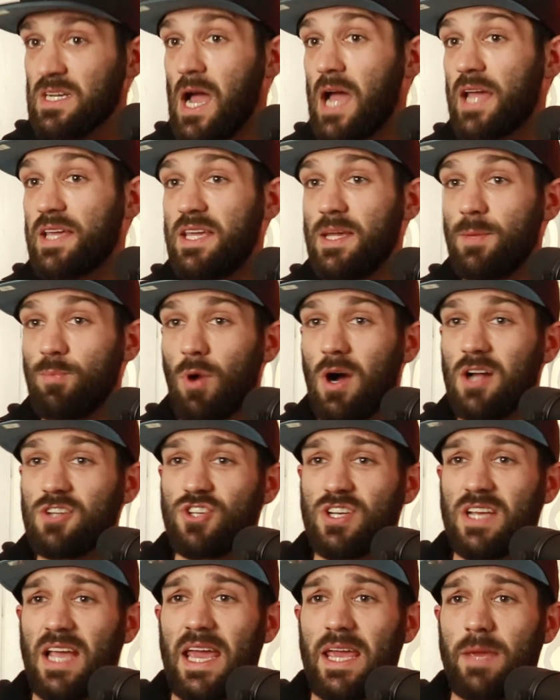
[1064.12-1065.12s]
I keep
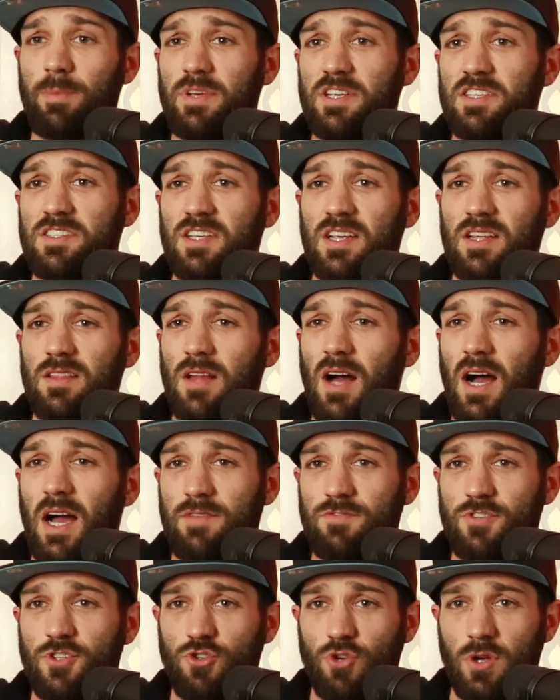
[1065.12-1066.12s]
watching ABC
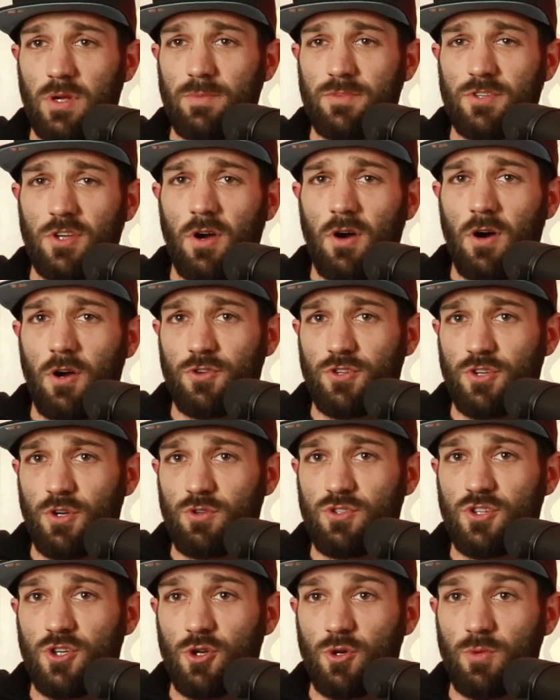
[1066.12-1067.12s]
live streams on
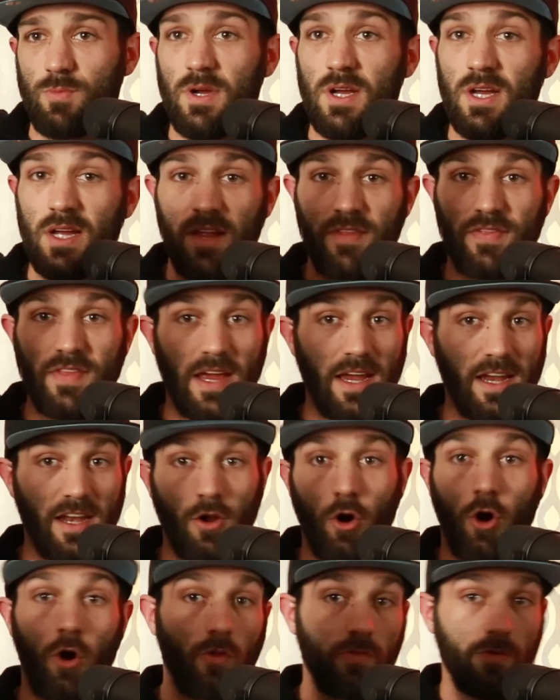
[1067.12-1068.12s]
YouTube that in
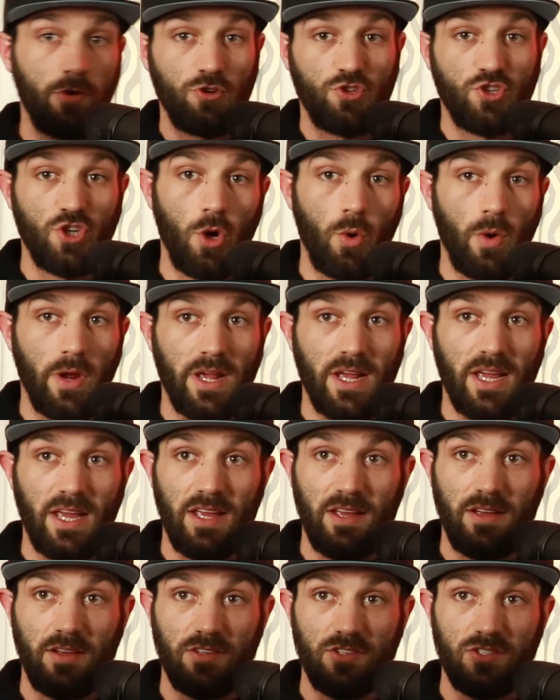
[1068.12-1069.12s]
all they're showing
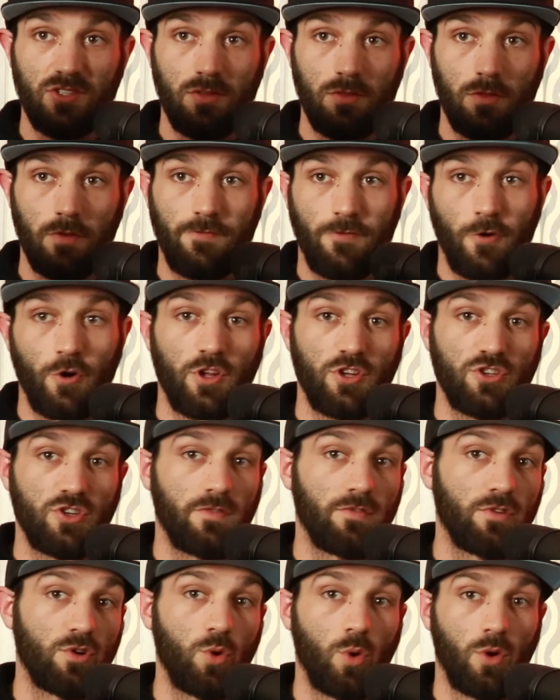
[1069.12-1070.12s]
is the footage
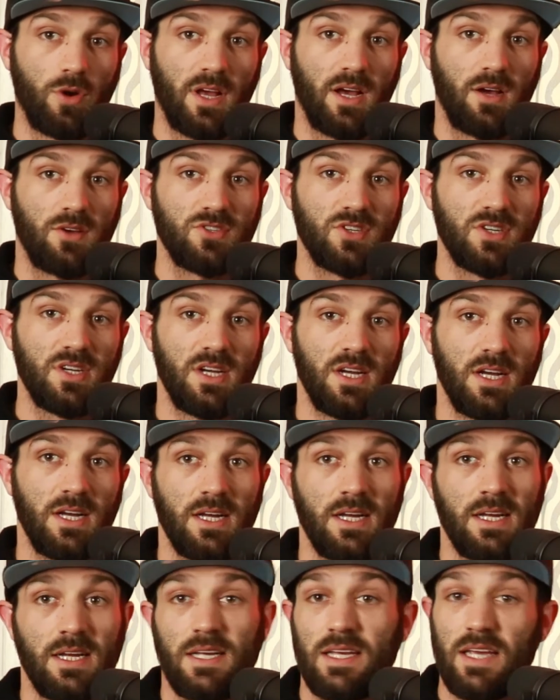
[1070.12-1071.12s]
of the courthouse.
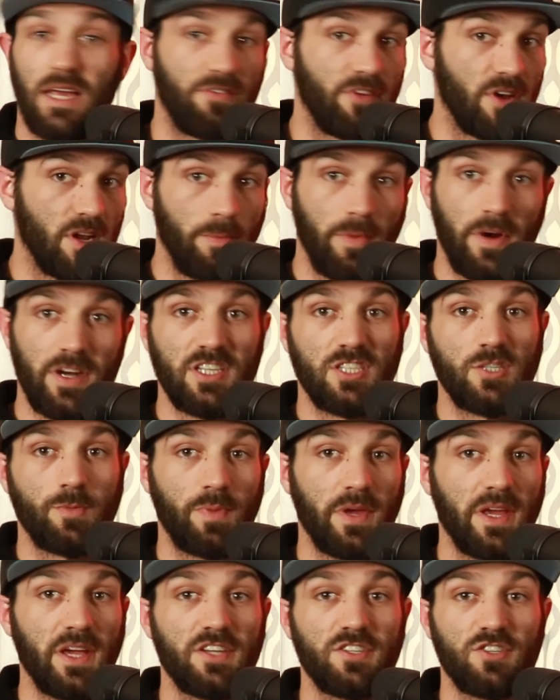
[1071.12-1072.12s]
If anybody
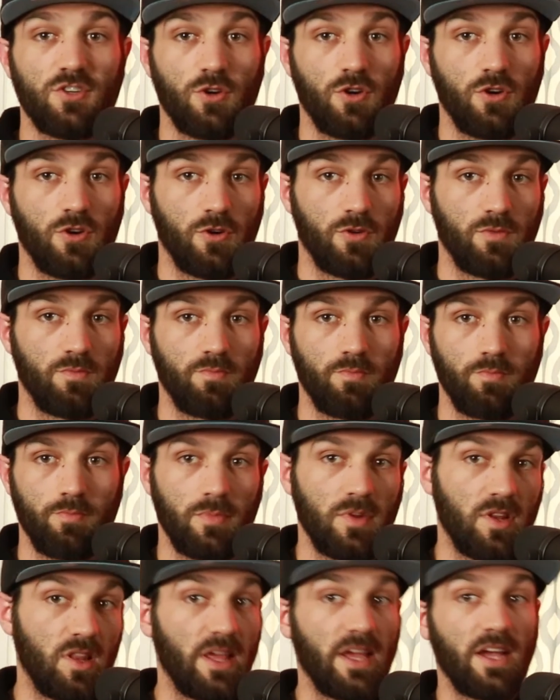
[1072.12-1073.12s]
speaks or
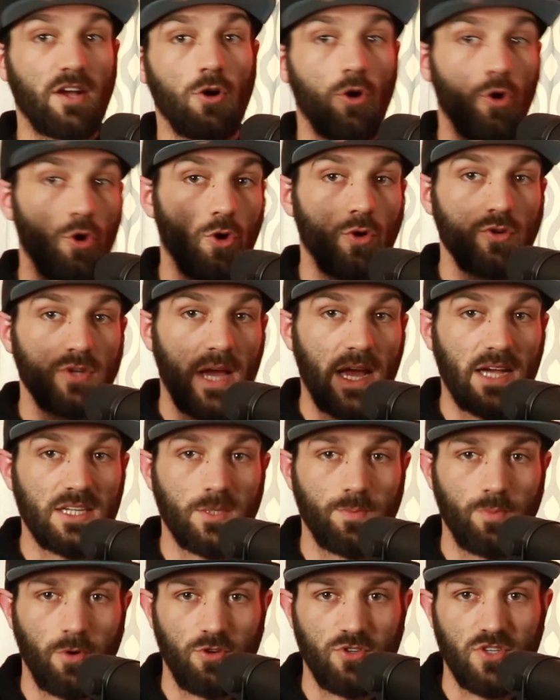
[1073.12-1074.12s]
legal
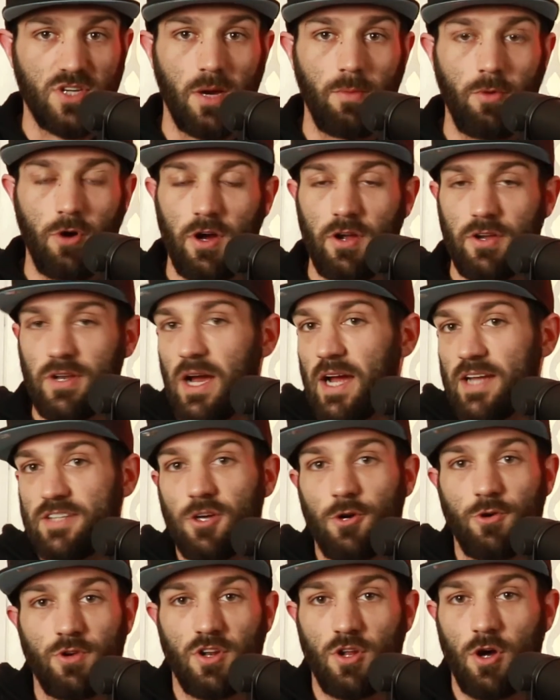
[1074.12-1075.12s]
experts come on, I
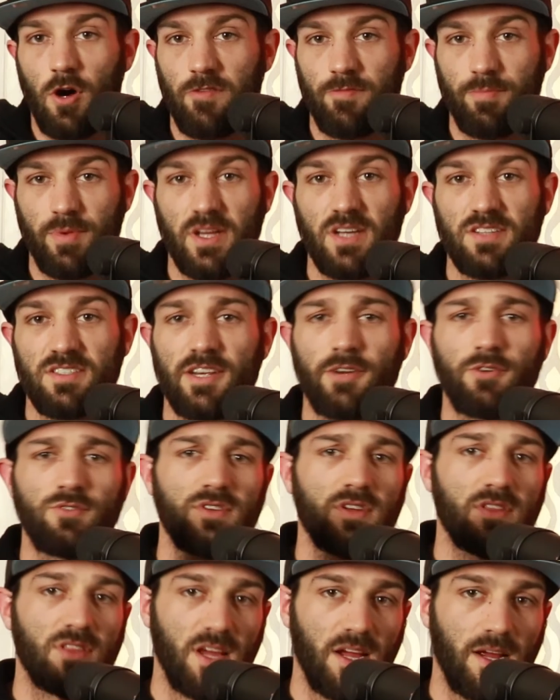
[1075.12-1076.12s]
turn it off because here's
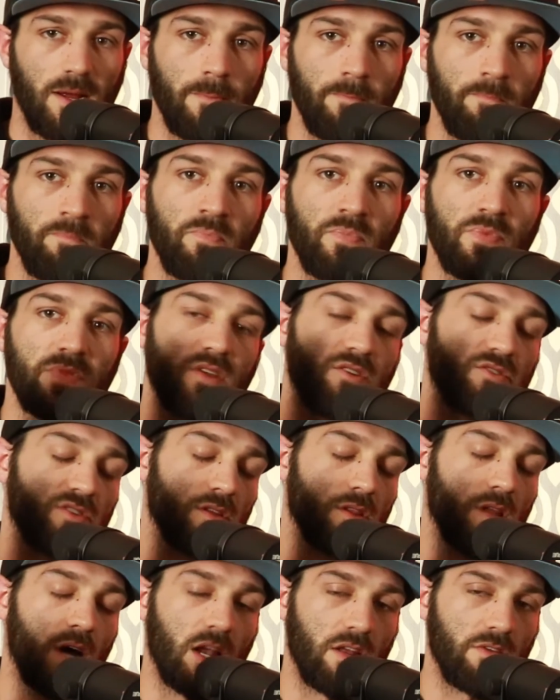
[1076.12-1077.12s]
the thing. There's a
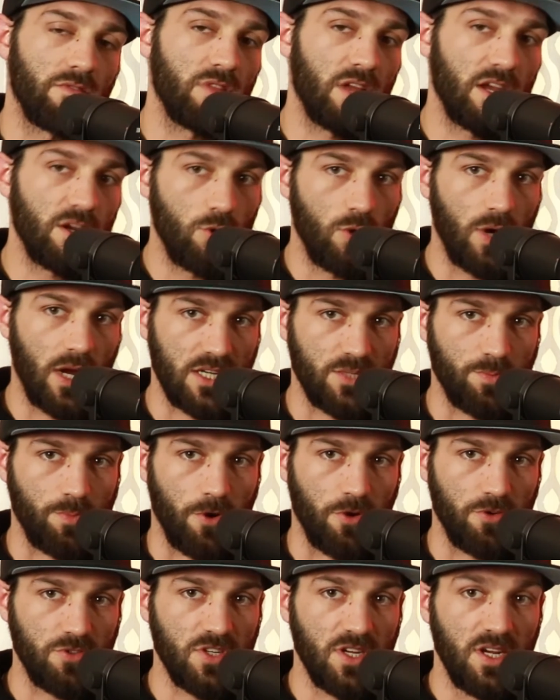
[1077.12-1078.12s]
lot of legal
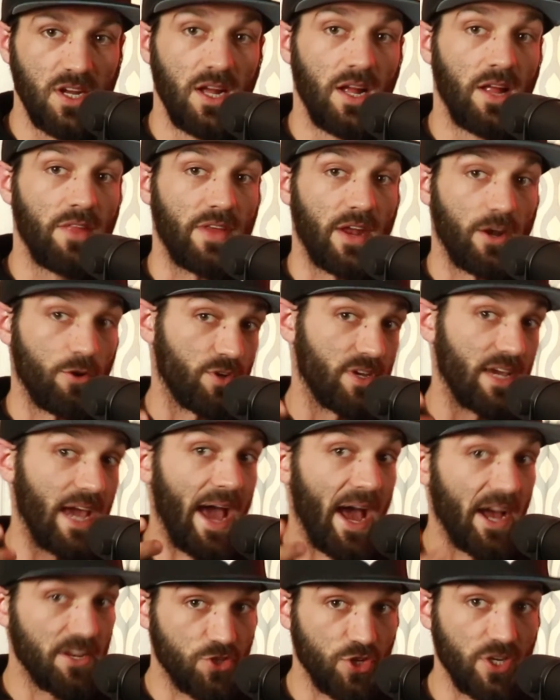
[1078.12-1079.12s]
experts that are
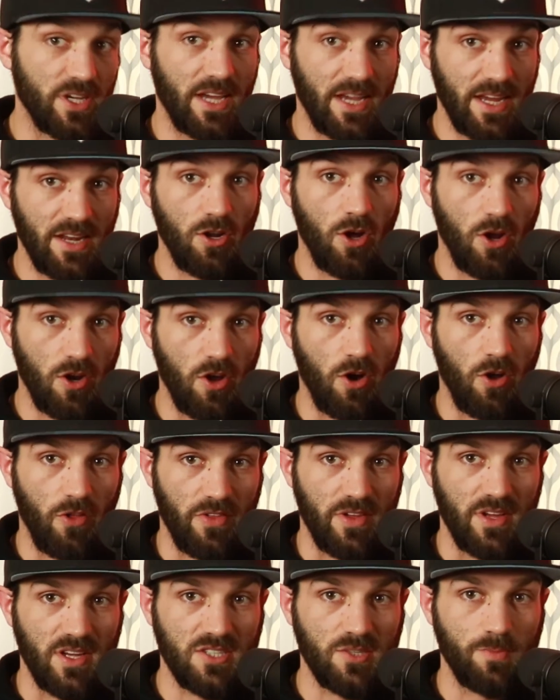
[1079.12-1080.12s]
cashing in on all
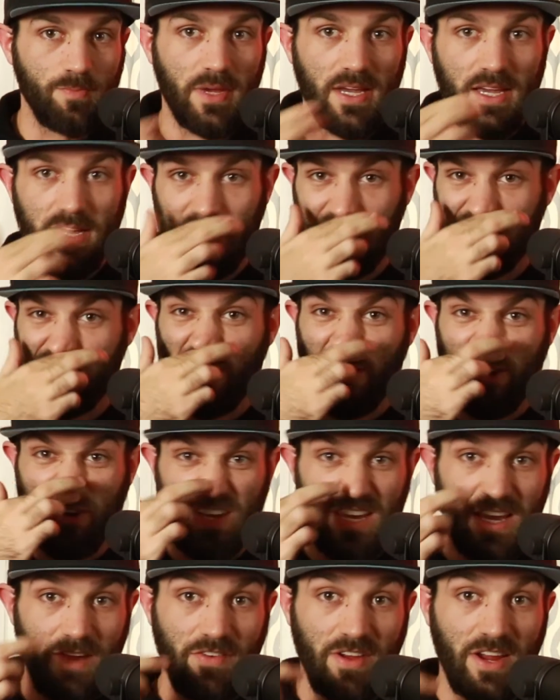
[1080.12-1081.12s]
this because they're
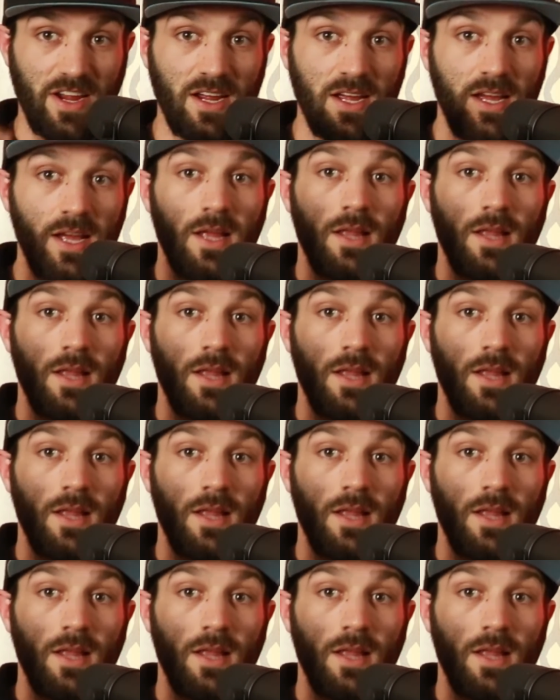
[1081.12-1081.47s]
giving